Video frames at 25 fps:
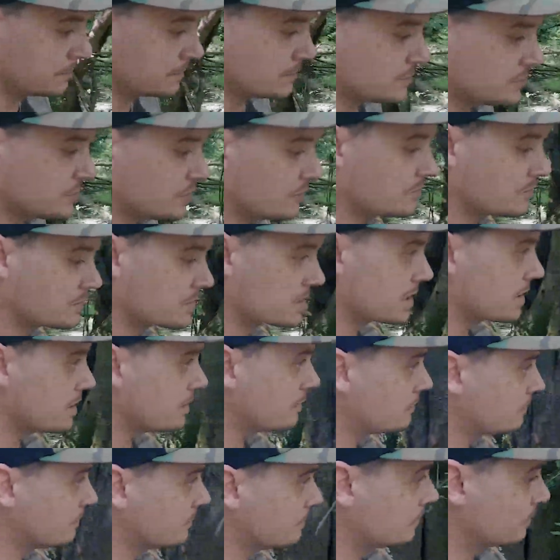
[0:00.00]
summer
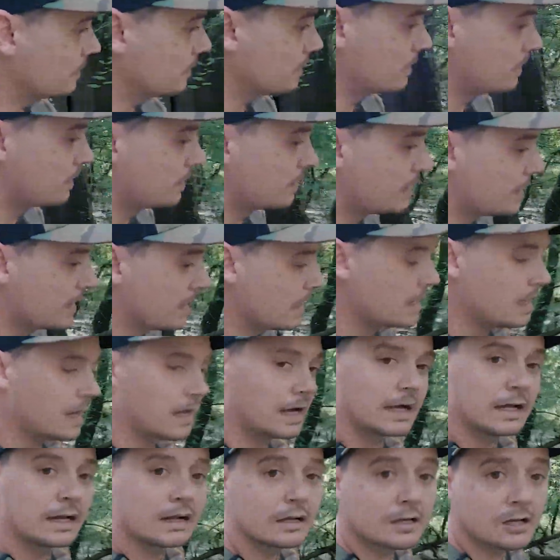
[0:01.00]
scouting.
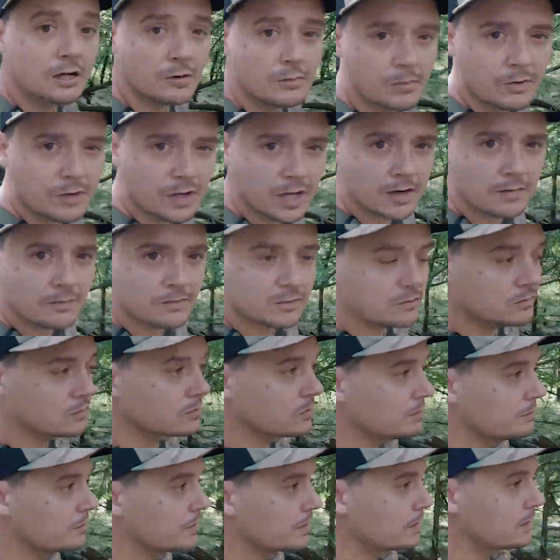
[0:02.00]
I got a couple cameras
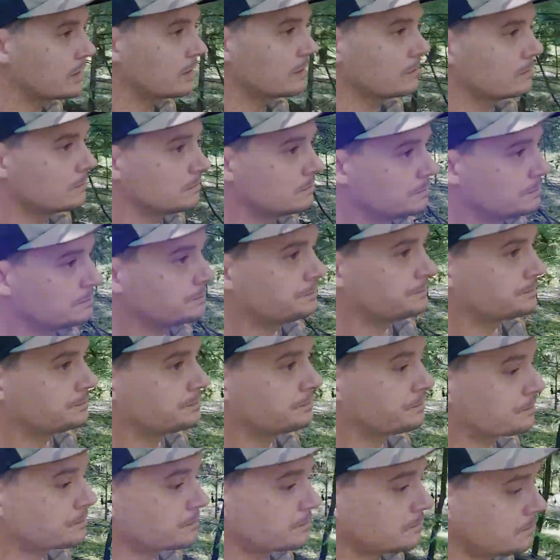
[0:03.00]
with me.
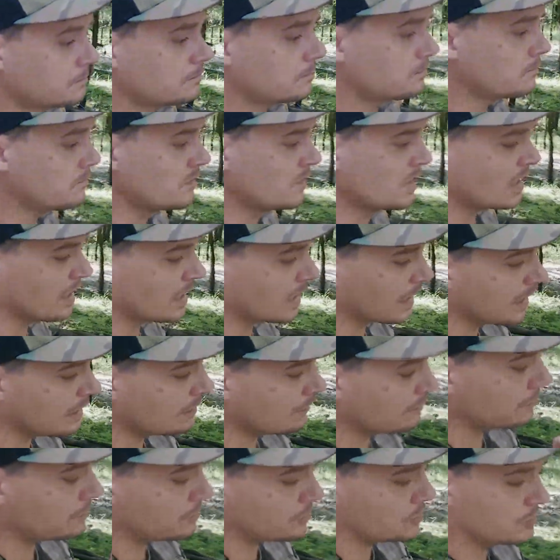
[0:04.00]
I got
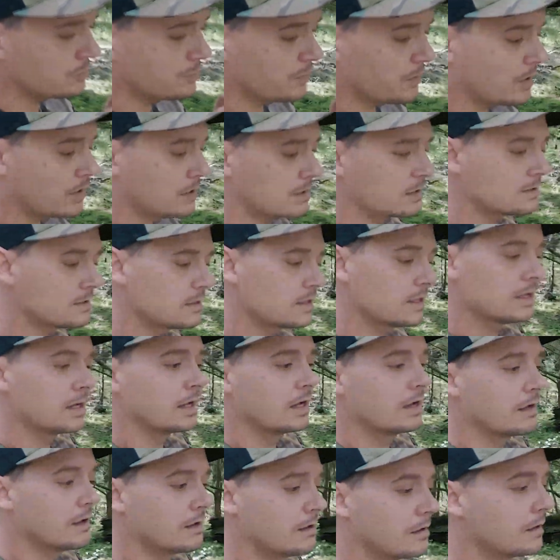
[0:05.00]
a few spots that
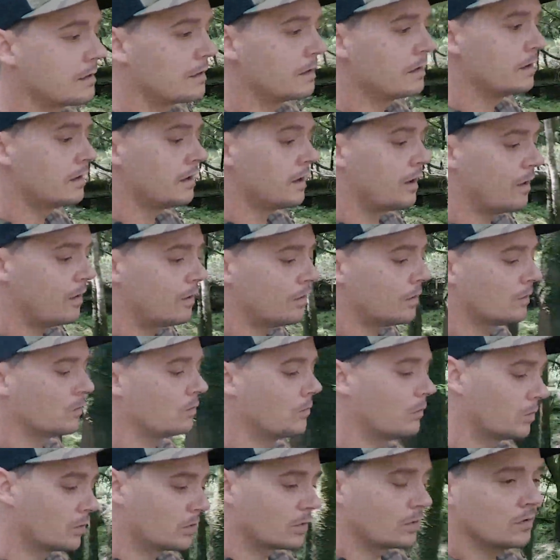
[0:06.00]
I
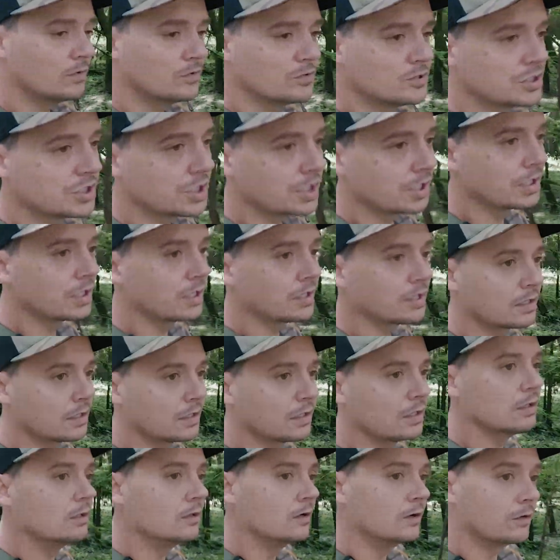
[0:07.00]
want to go check,
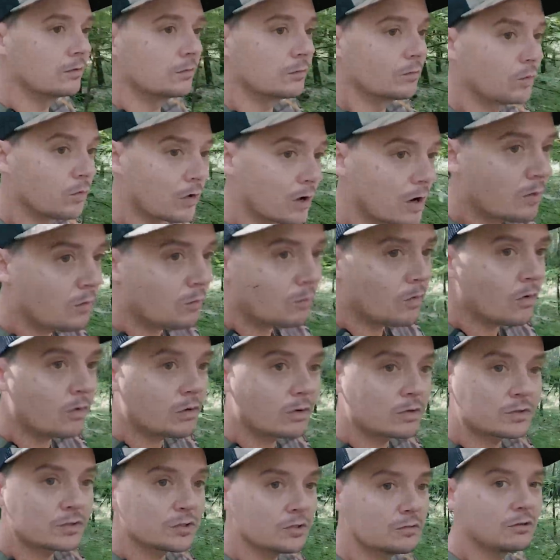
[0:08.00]
and where I'm
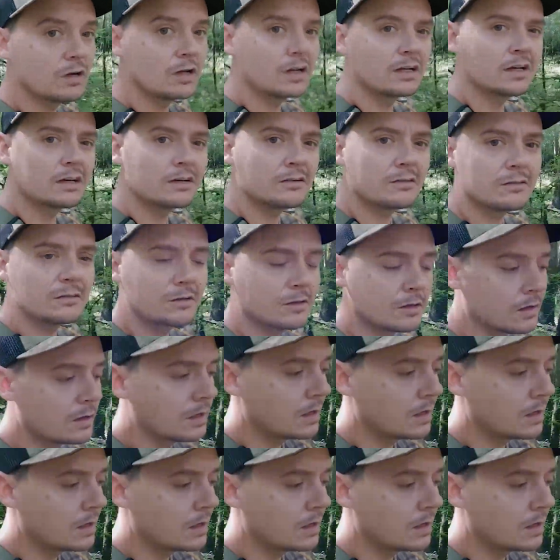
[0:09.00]
walking to right now,